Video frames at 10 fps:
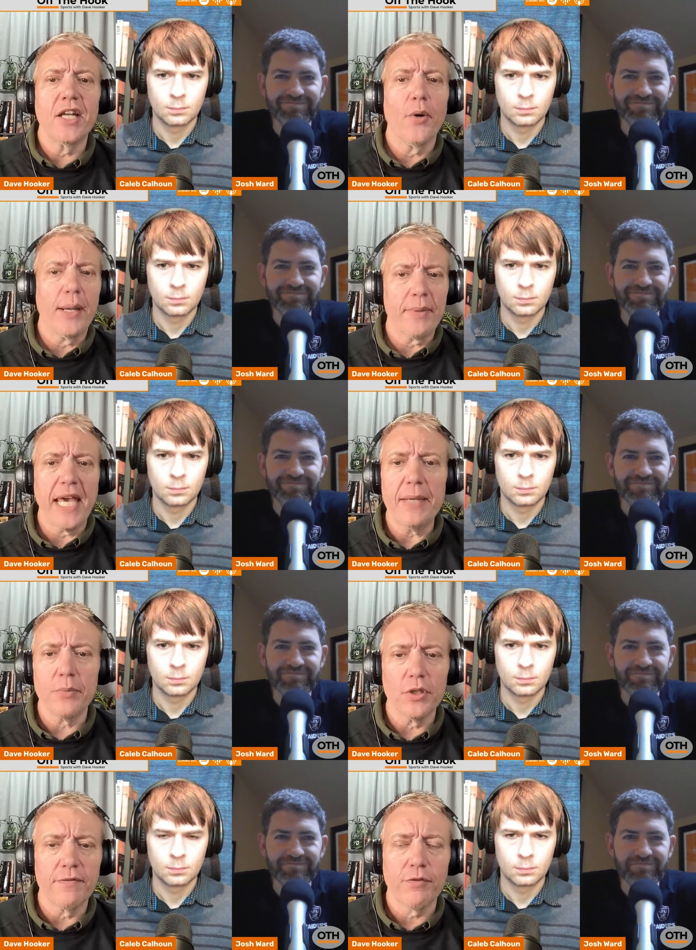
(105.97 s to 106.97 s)
Speaker 1: no, I'm
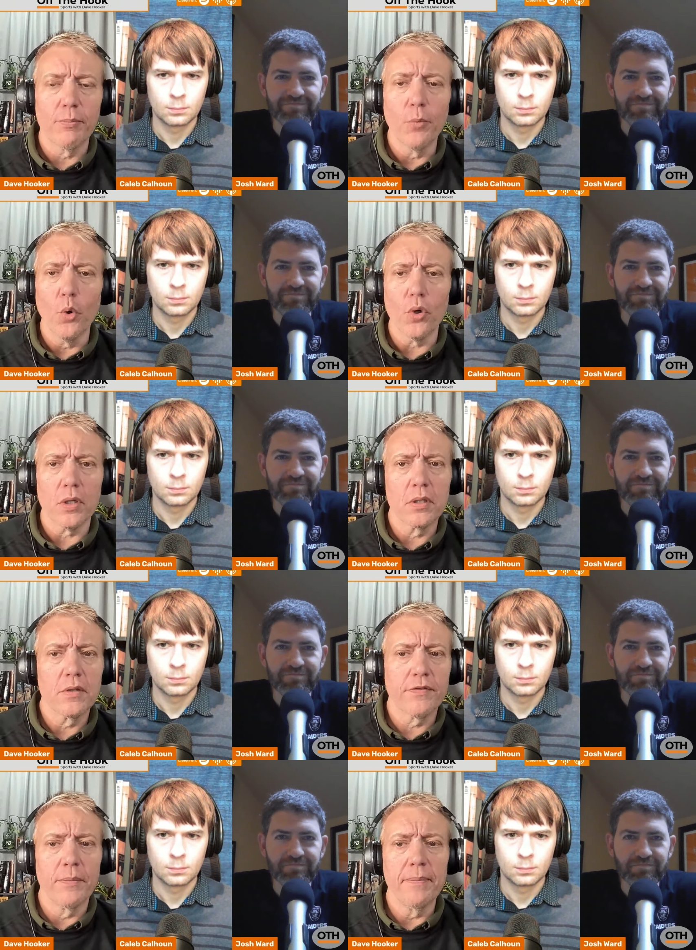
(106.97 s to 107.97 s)
gambling for more
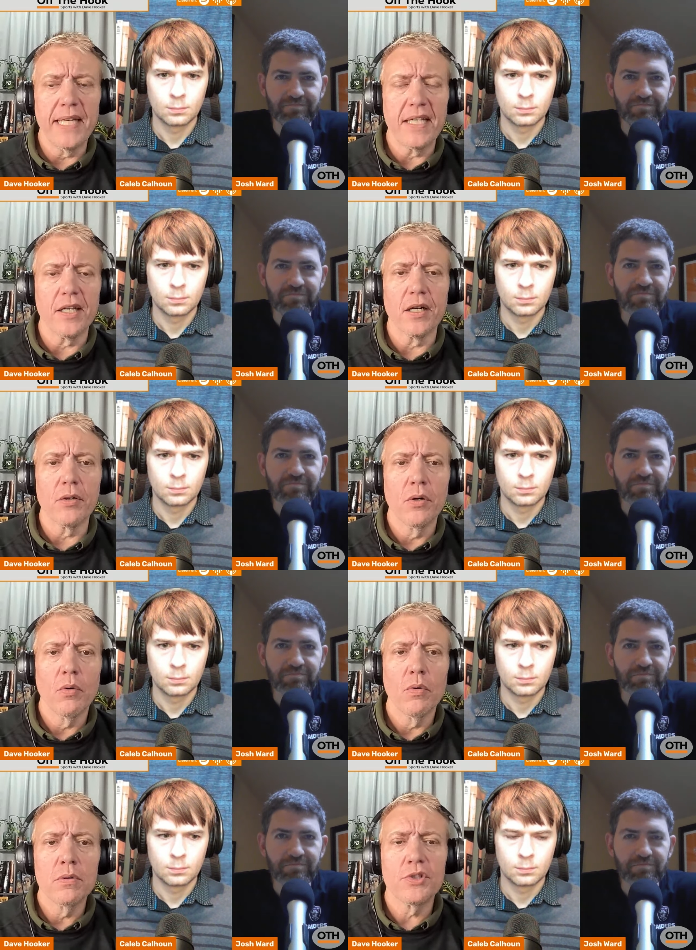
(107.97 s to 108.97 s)
from Nico?
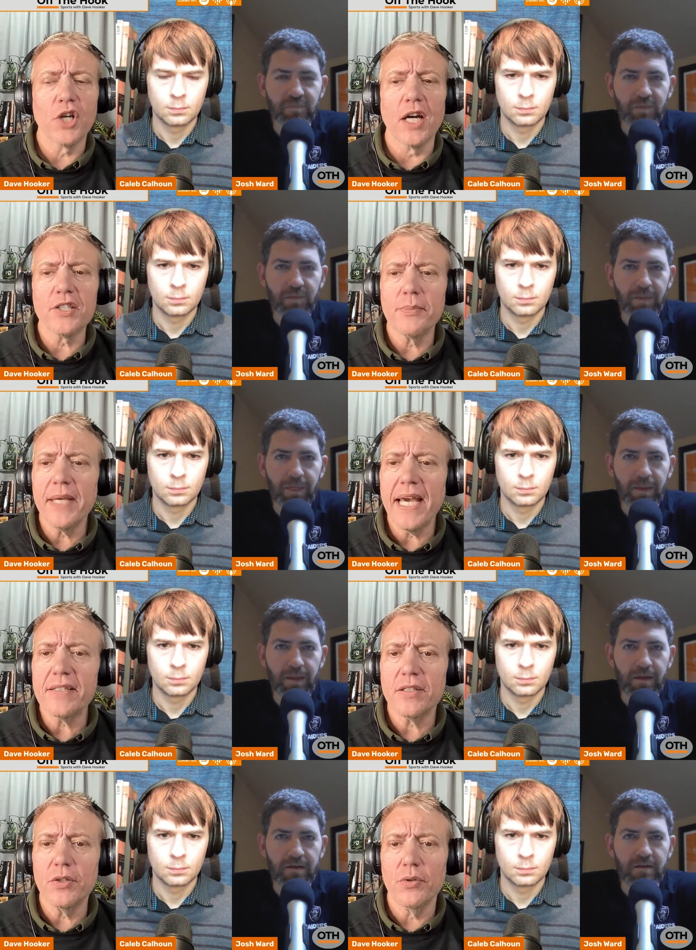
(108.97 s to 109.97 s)
Josh, let me
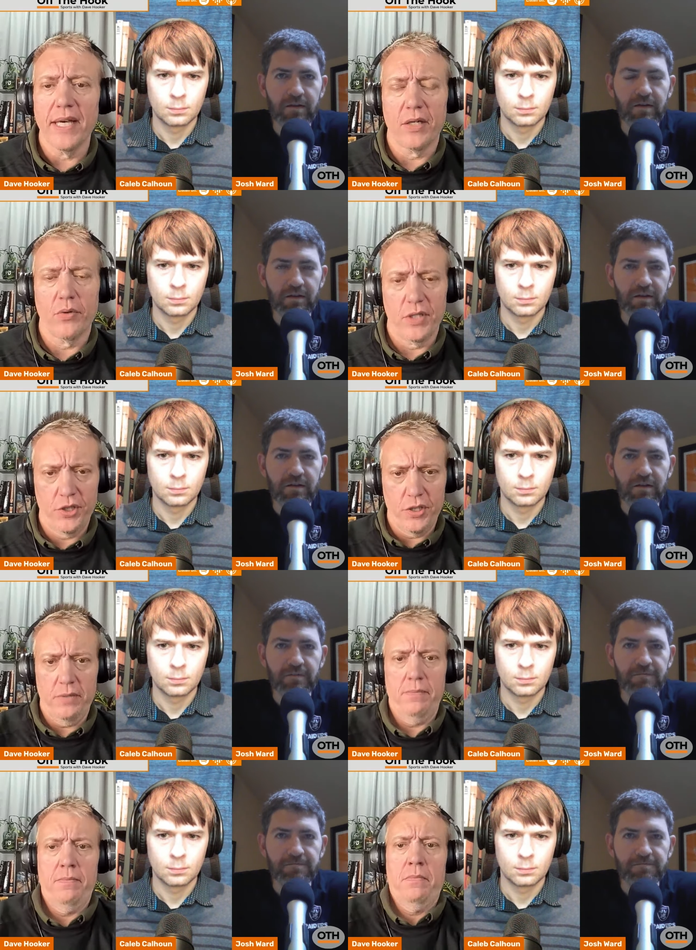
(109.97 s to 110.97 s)
ask you that question.
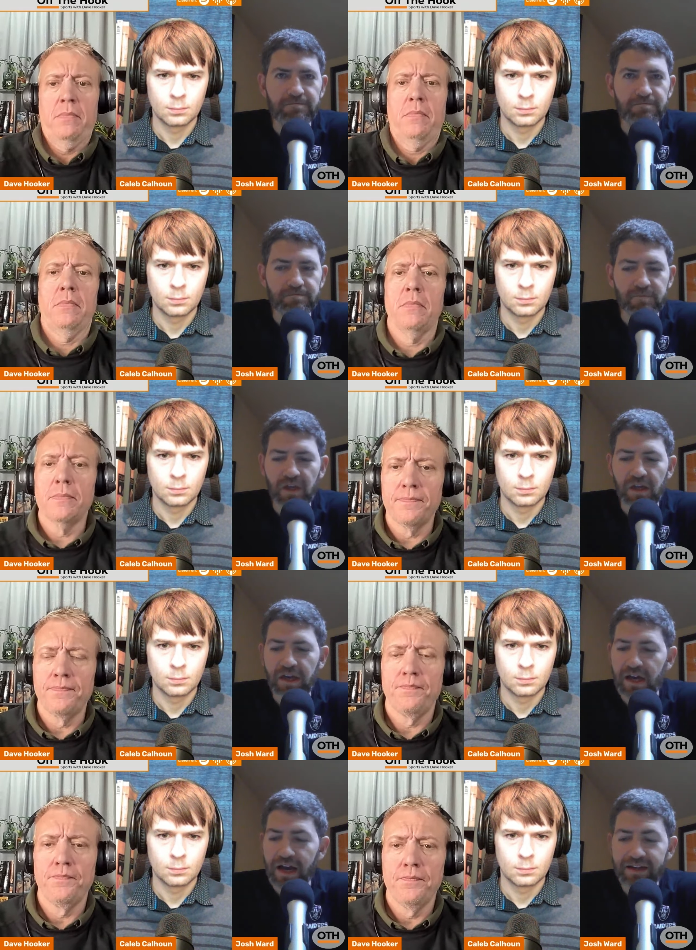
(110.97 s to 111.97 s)

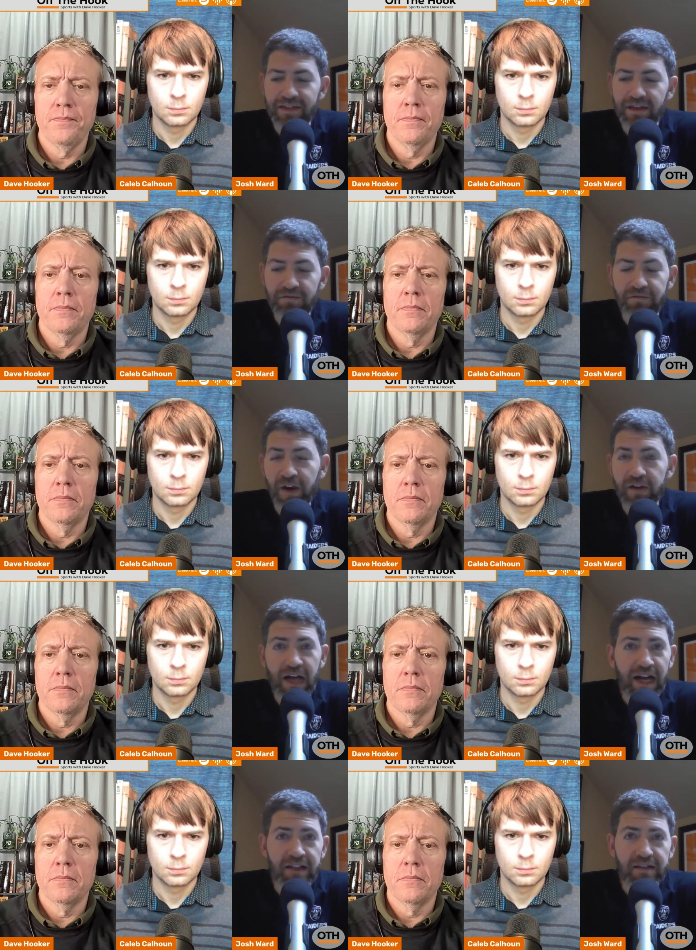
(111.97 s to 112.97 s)
Speaker 2: I think very
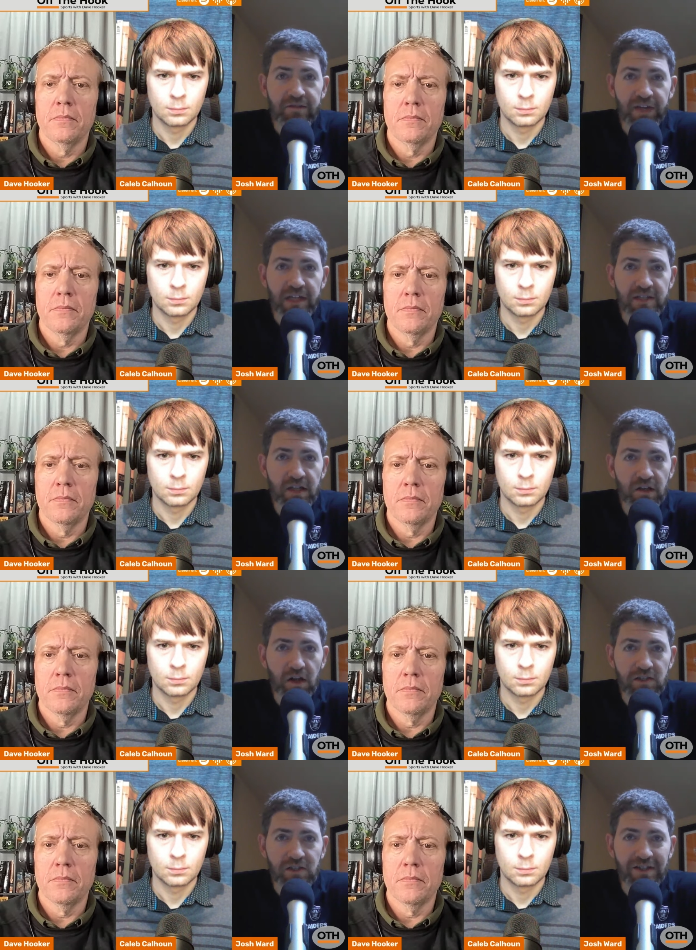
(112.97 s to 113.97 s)
highly of Casey
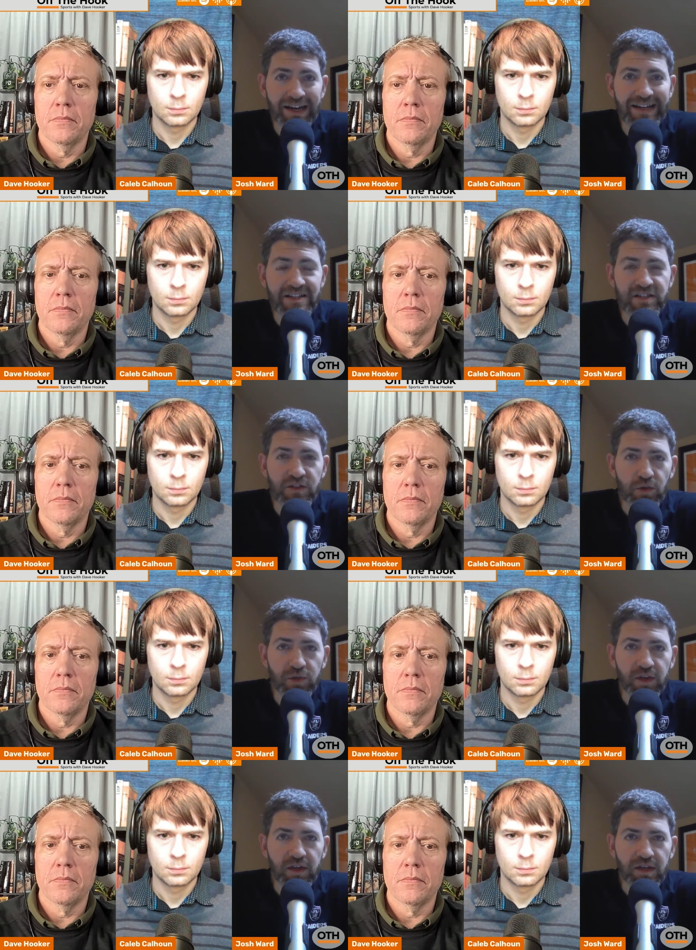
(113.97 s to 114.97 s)
Clausen. I still
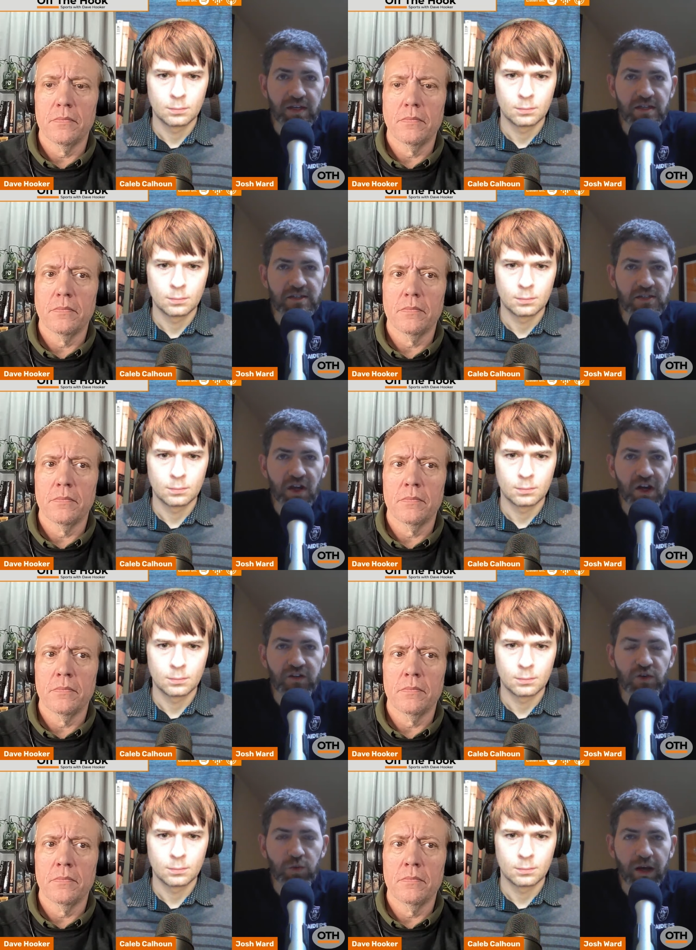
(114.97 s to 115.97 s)
think he's
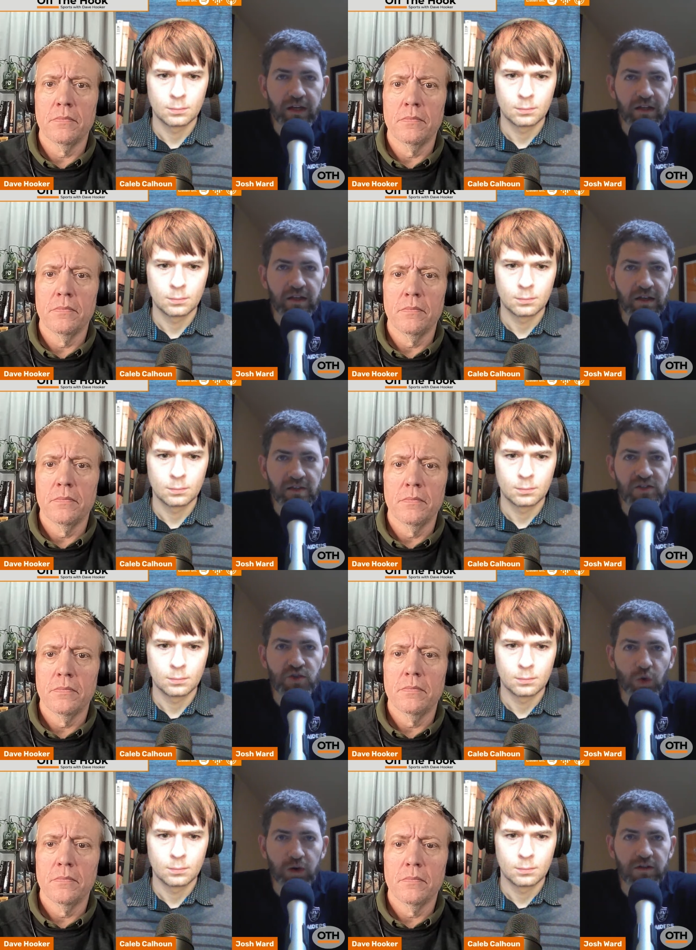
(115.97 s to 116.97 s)
underrated
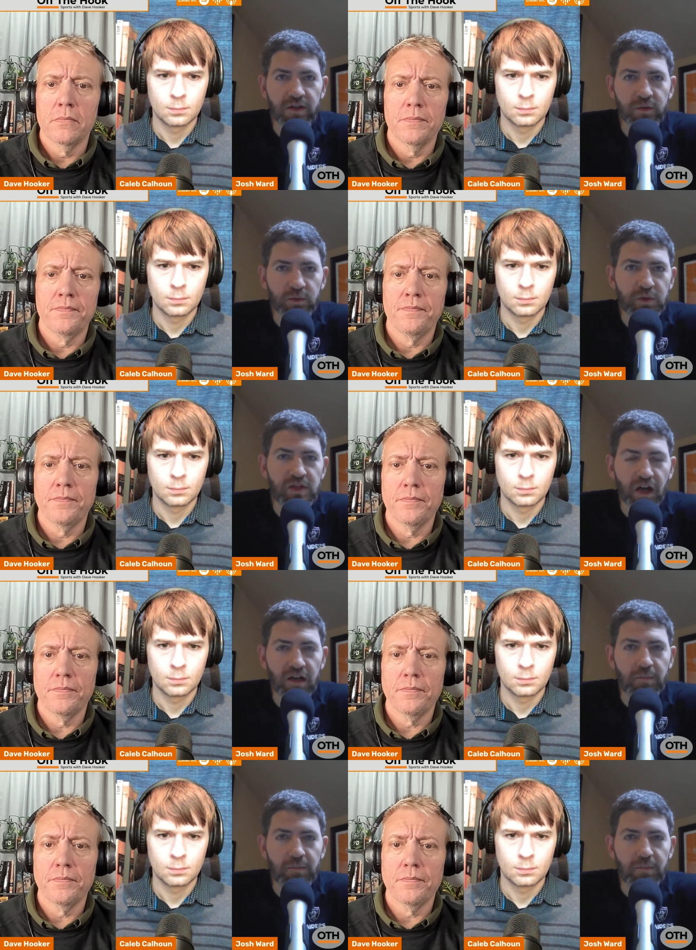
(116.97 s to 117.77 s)
historically when we talk